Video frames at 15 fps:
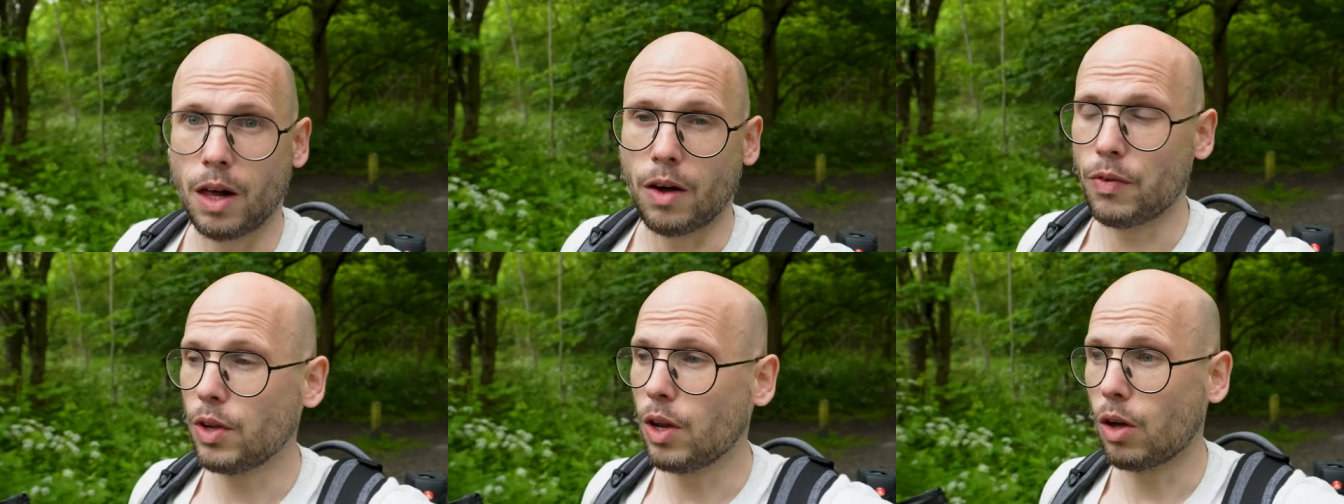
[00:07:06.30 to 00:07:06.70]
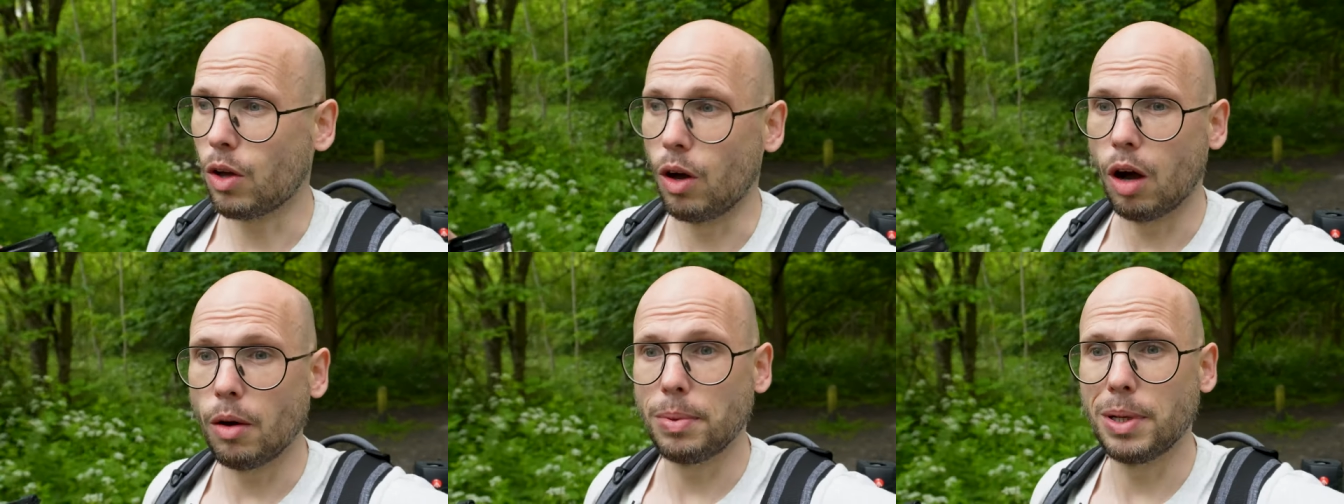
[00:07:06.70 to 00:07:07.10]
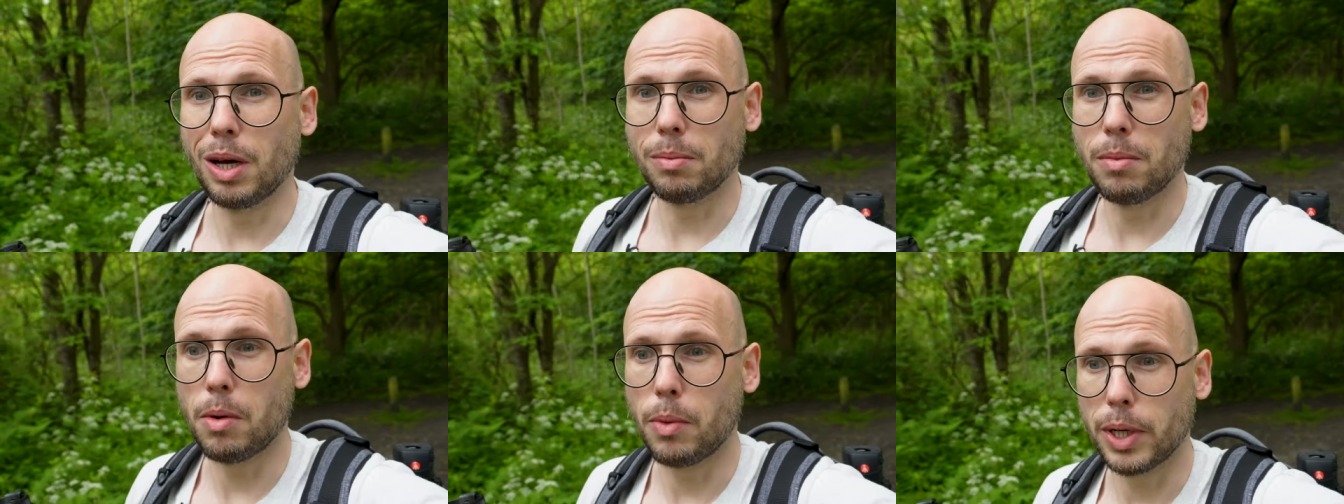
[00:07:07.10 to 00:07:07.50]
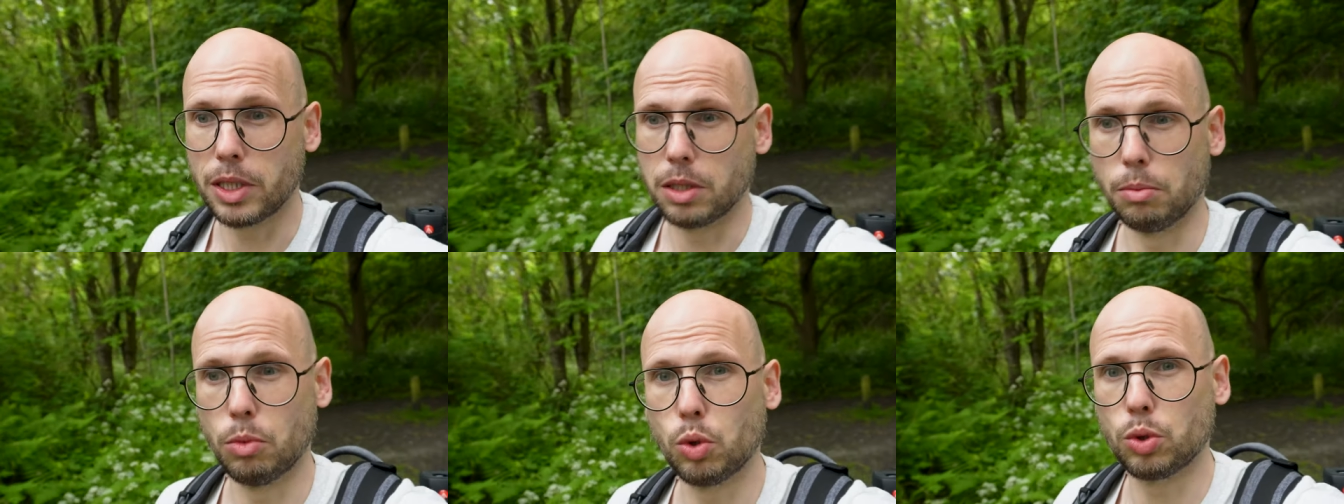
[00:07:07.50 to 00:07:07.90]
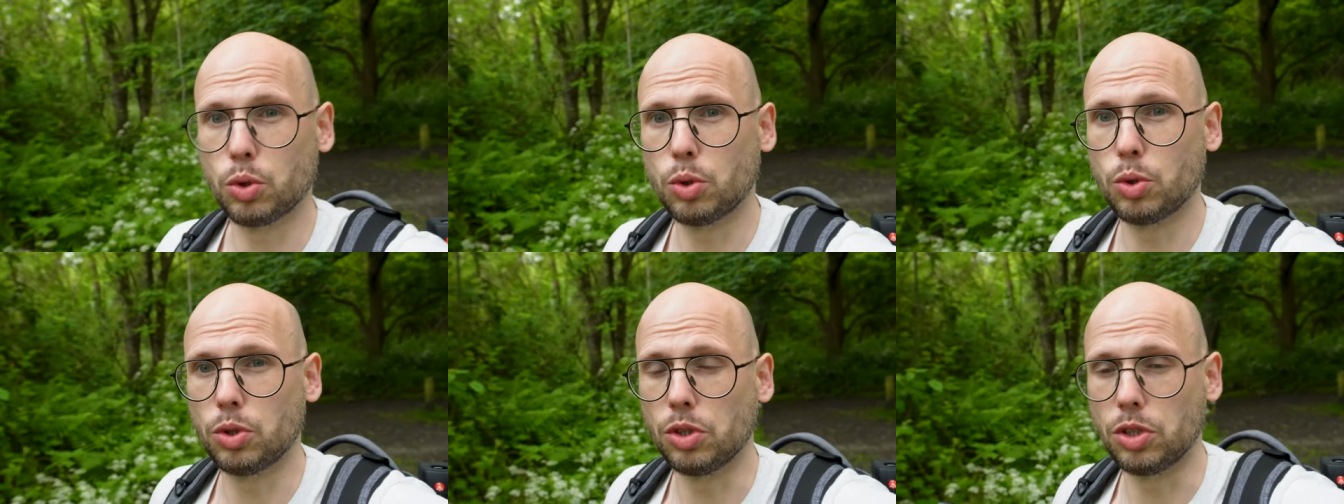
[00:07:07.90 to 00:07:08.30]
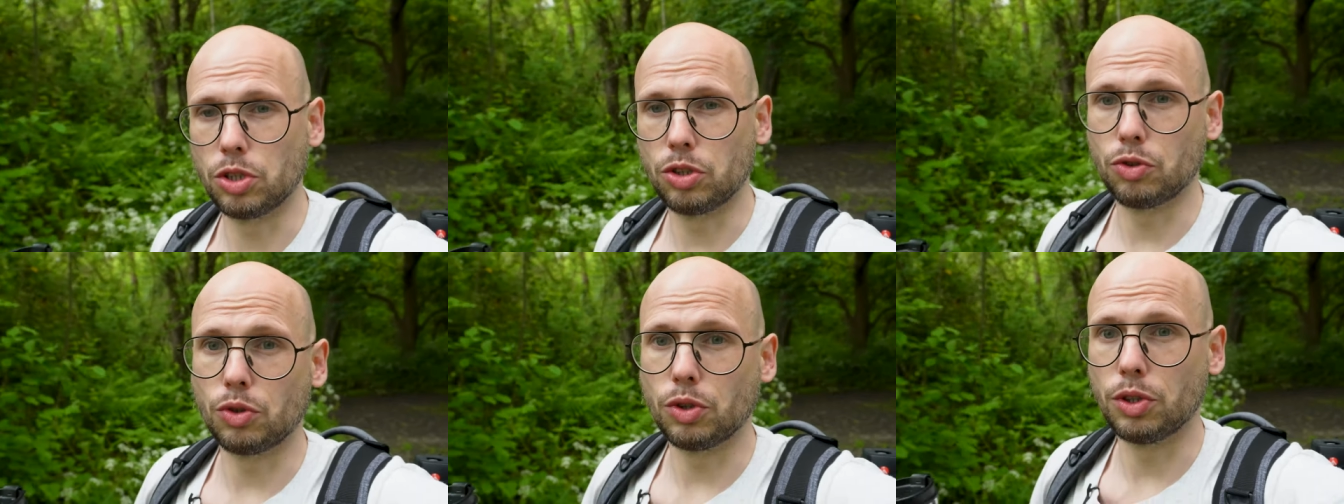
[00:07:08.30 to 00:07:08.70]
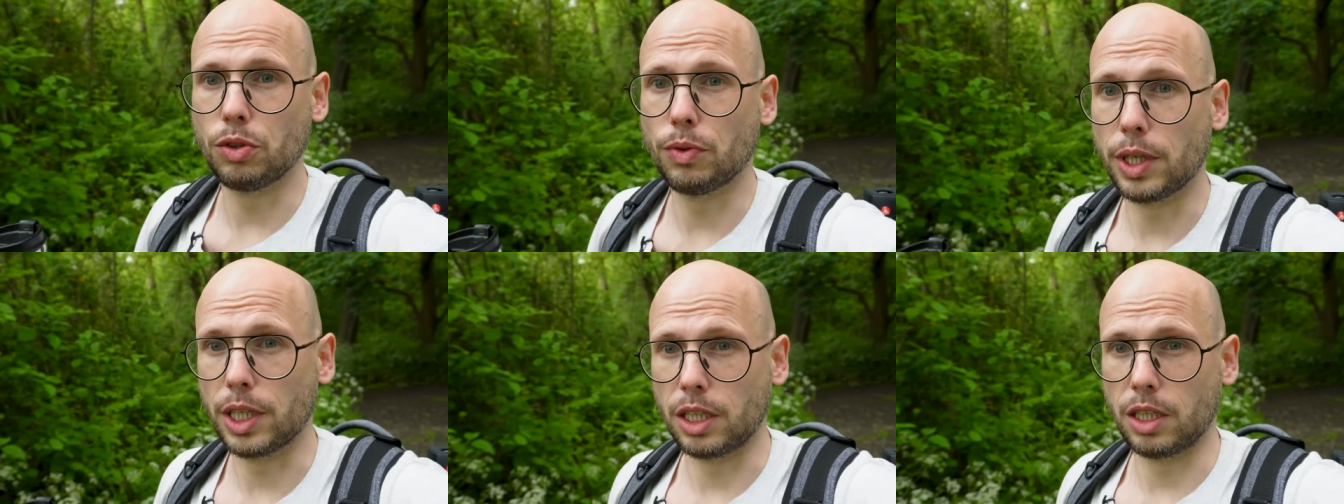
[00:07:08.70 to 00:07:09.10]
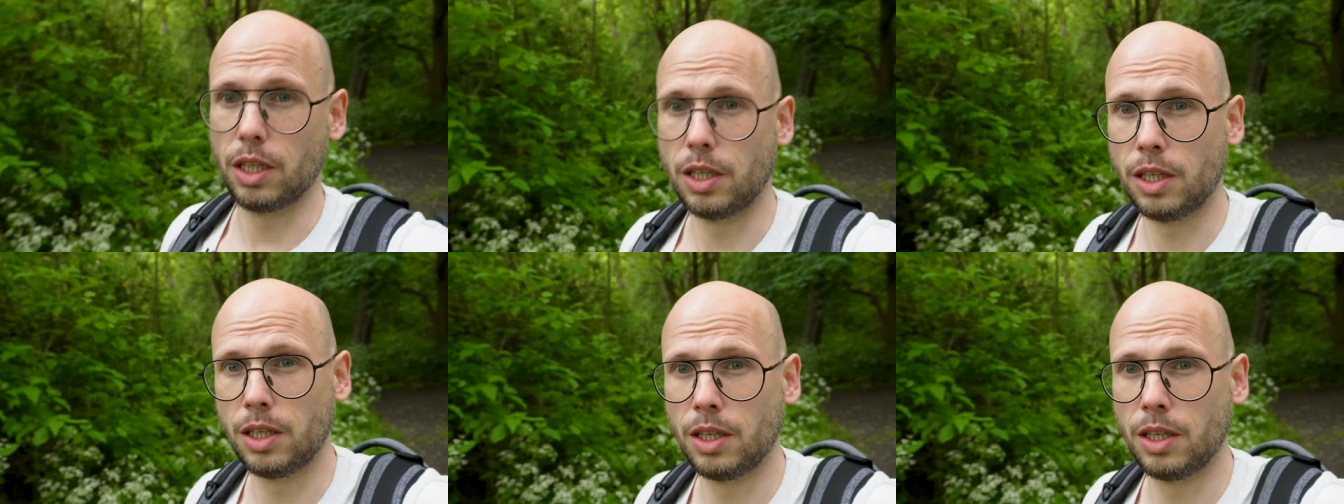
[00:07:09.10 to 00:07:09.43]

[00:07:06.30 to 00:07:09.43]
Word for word: I feel like a hobbit on my way to Mordor to destroy the ring.